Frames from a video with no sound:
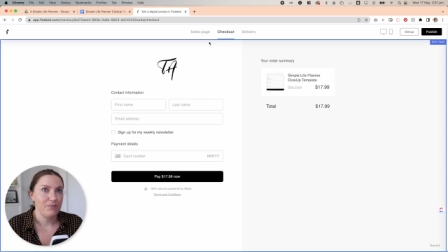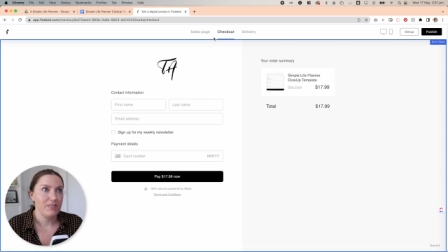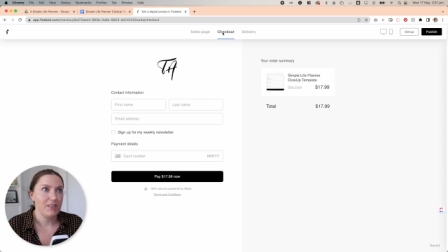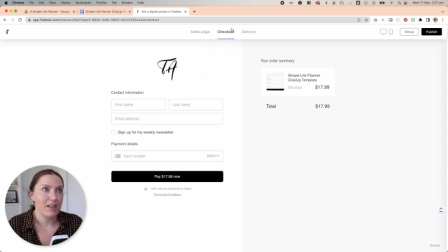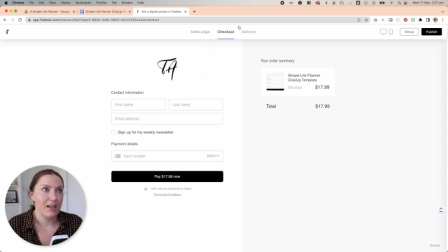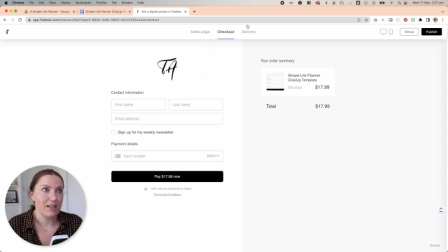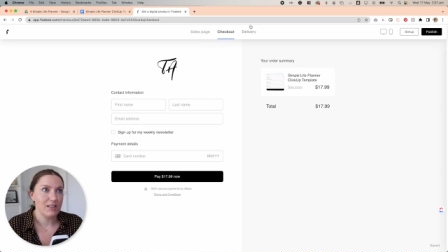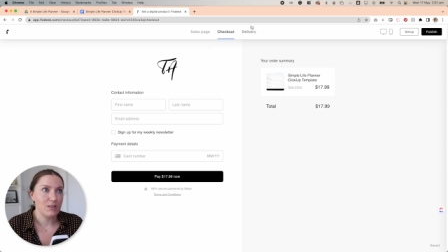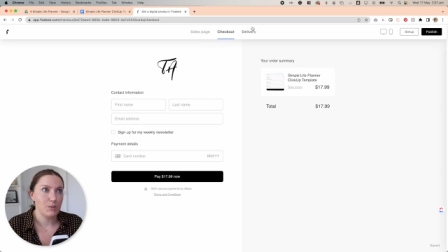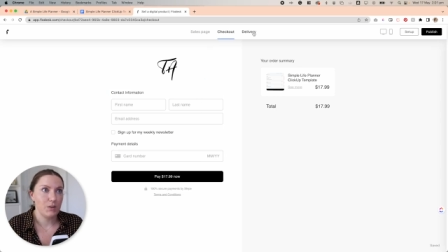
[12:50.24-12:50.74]

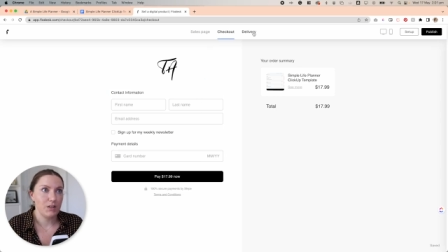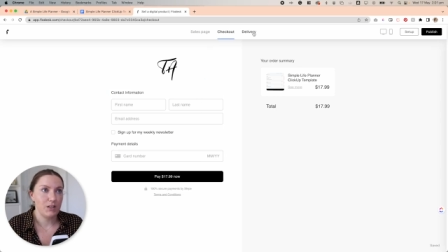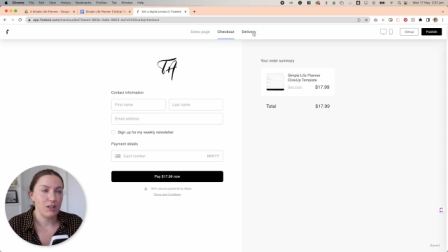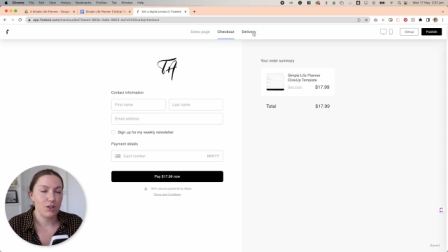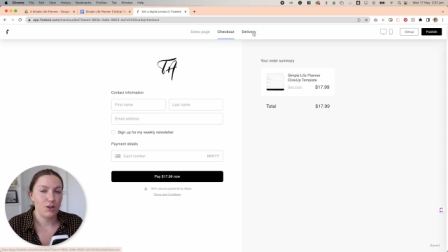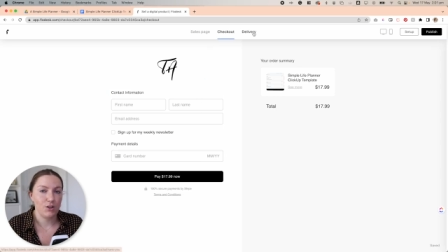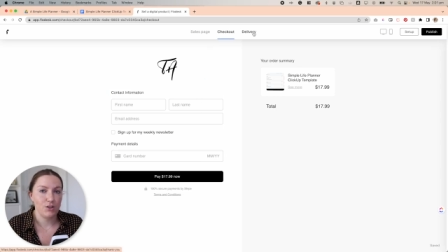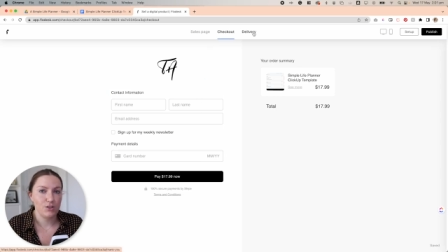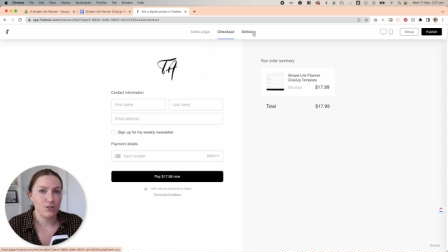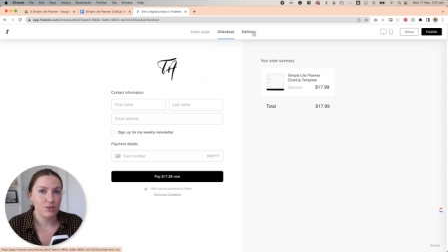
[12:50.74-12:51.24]
Next, we're going to
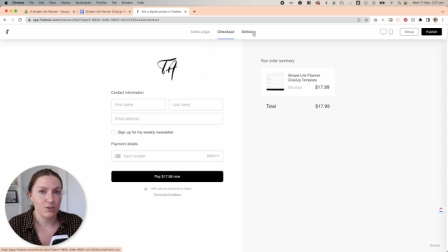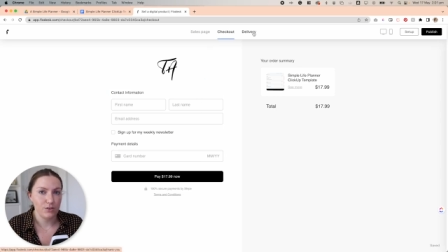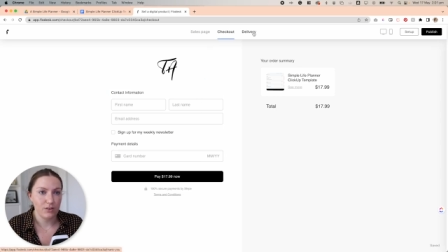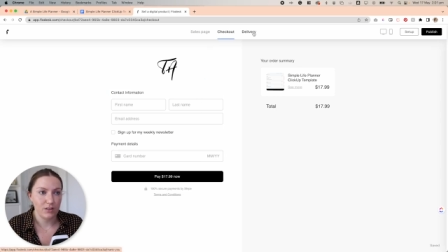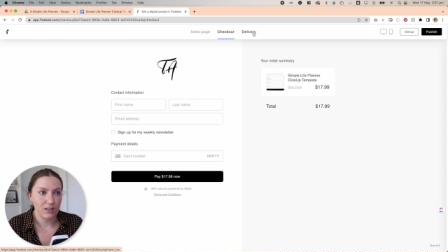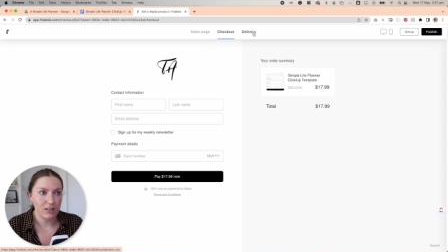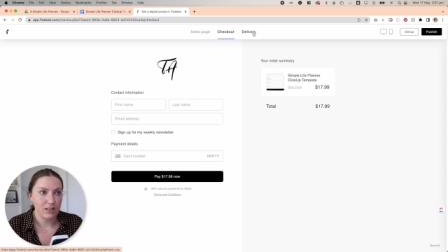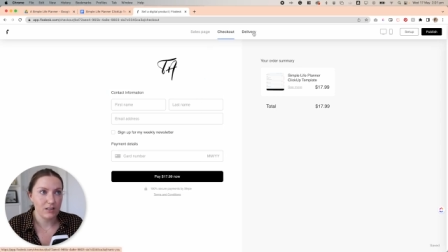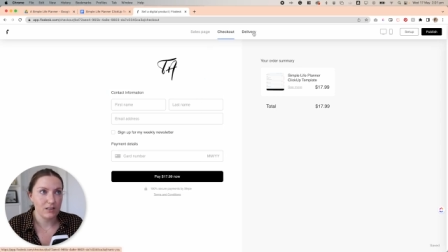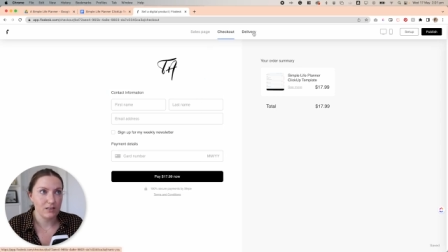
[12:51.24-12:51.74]
go to
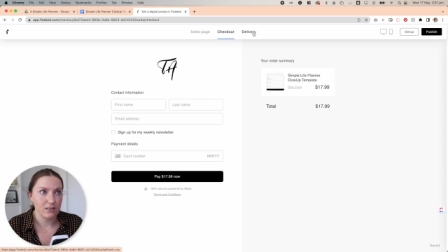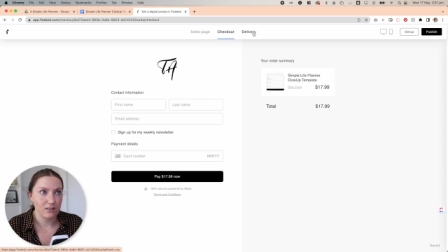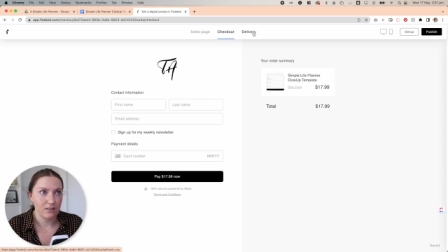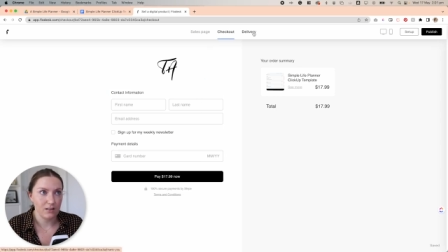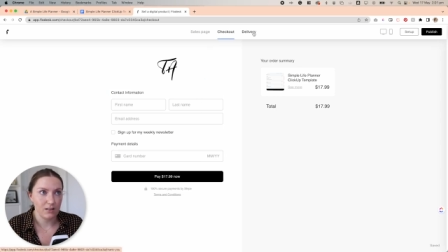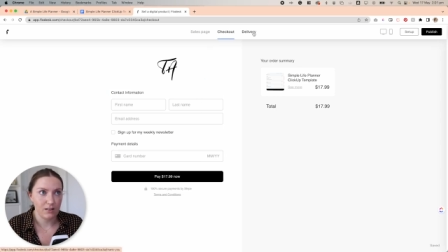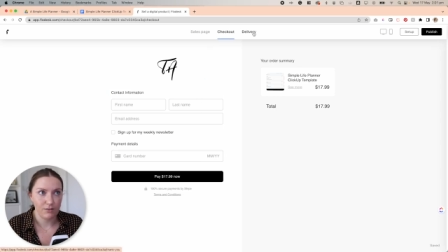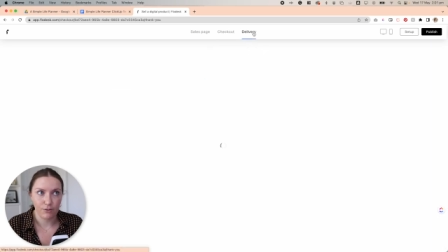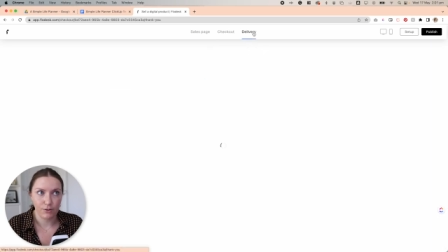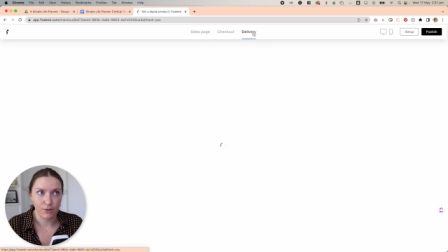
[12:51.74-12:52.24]
the
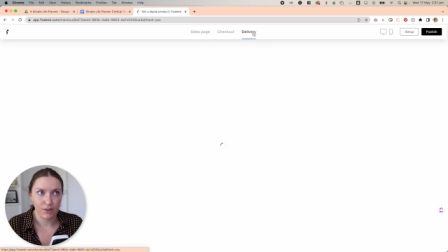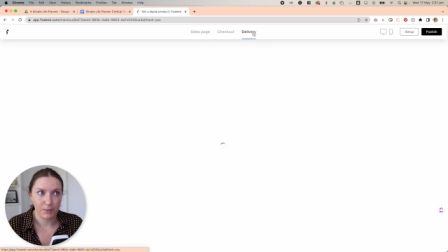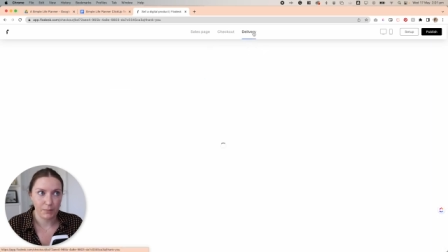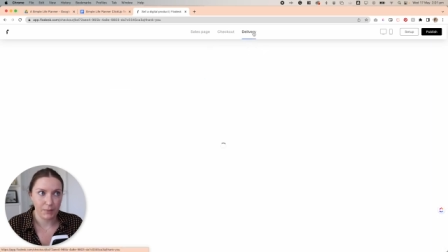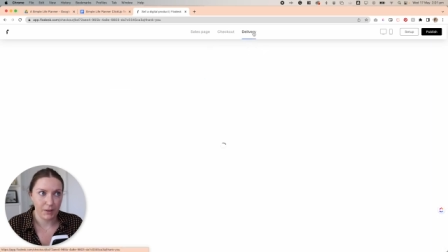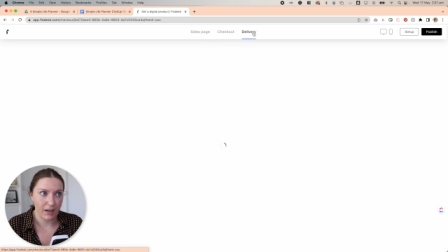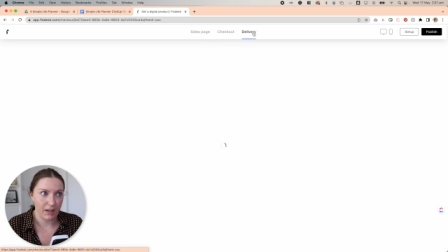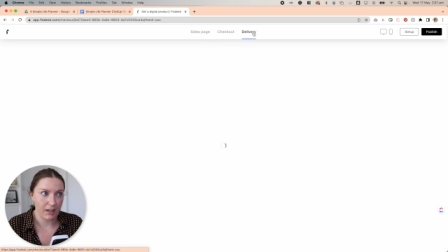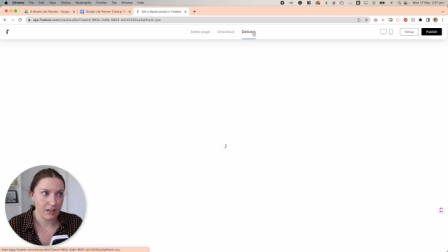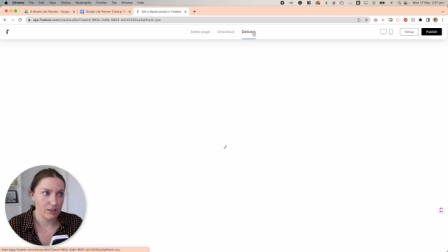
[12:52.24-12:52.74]
delivery
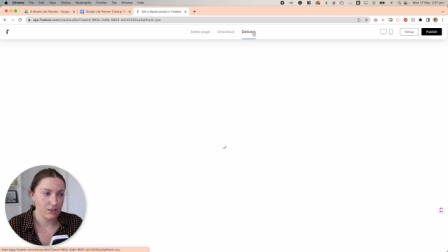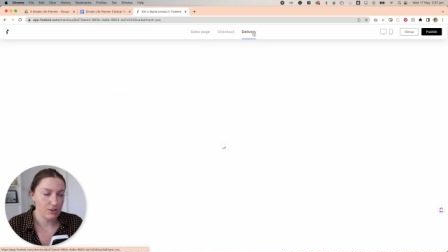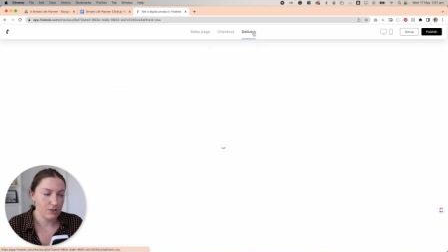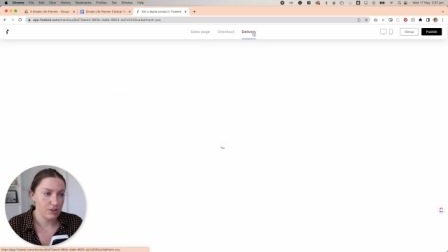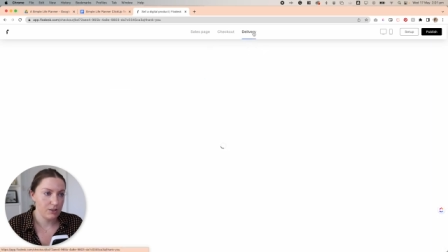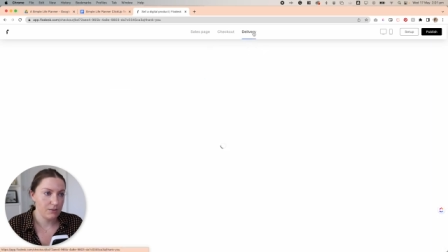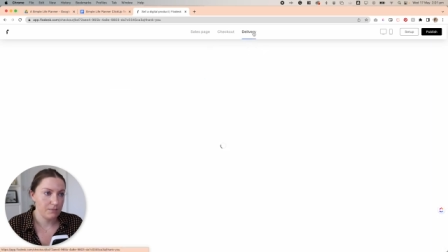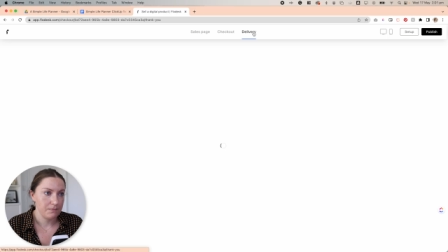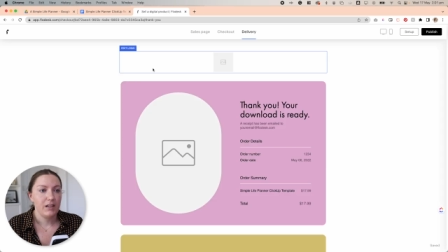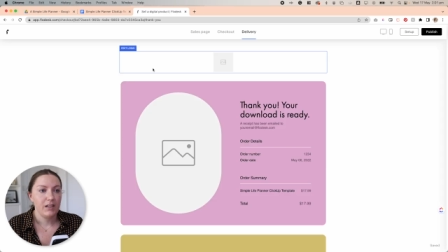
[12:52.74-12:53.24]

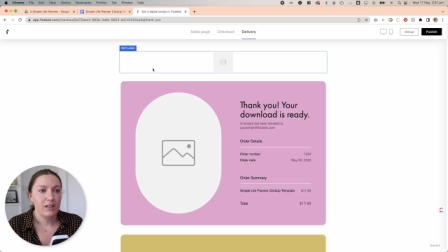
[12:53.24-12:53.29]
page.